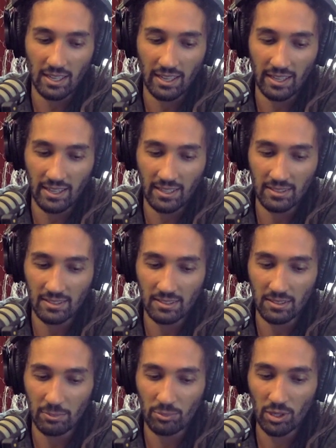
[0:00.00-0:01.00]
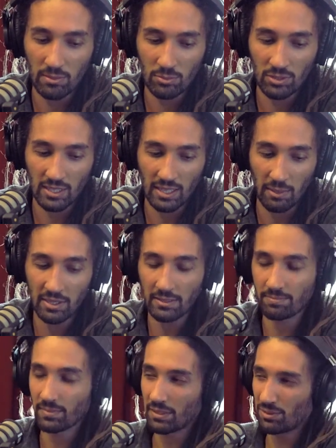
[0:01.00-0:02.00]
And the problem with that, I
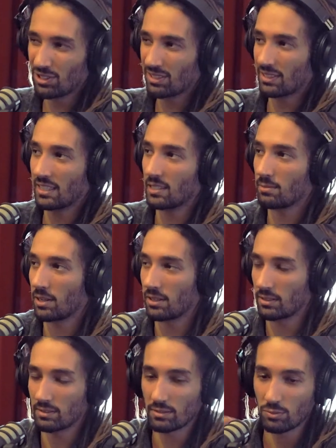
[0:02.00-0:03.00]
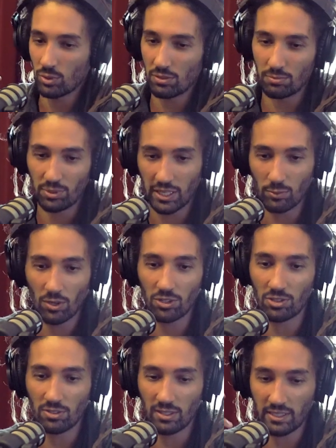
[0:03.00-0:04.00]
mean, if you just think about it, we're
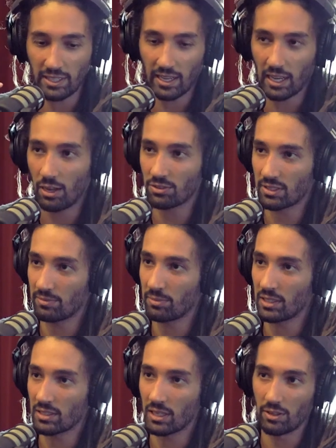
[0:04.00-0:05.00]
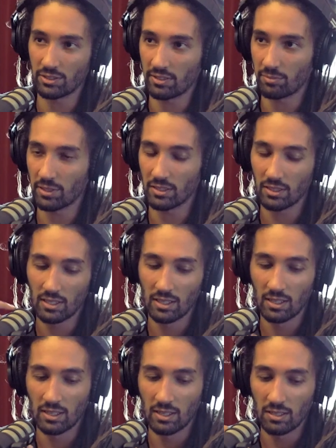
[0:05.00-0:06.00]
brainwashed to think, yeah, cows give milk.
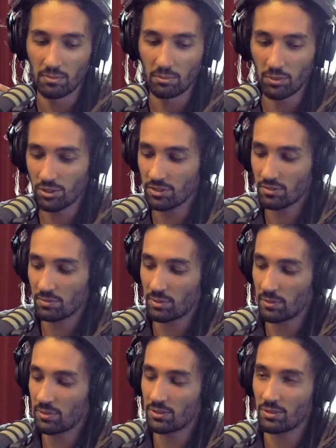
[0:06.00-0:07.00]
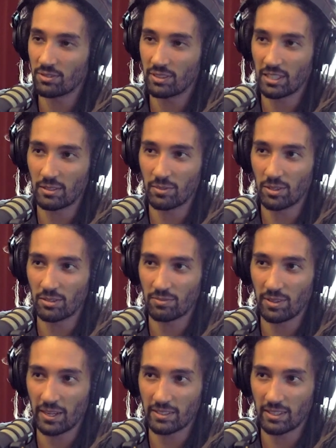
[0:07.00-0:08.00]
Most of the people don't think about the
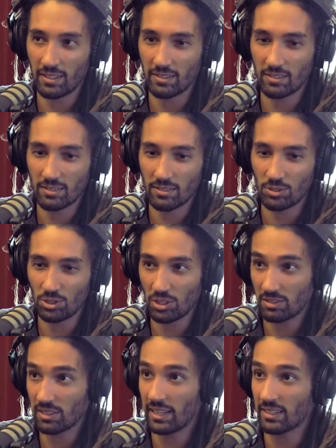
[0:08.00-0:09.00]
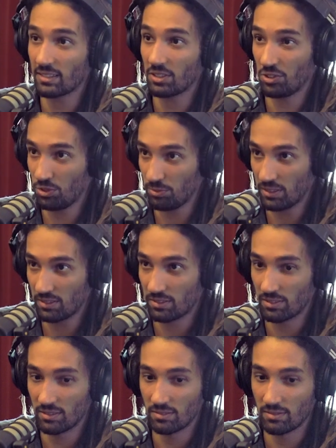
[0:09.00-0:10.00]
fact that just like
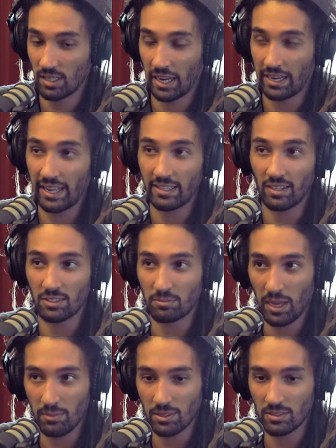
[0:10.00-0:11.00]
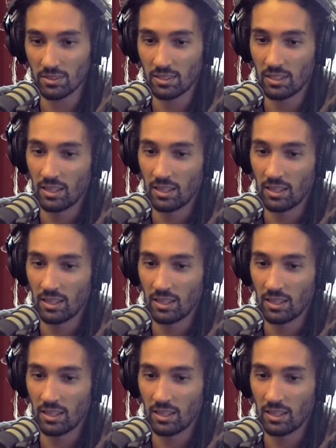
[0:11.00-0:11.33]
humans and any other mammal,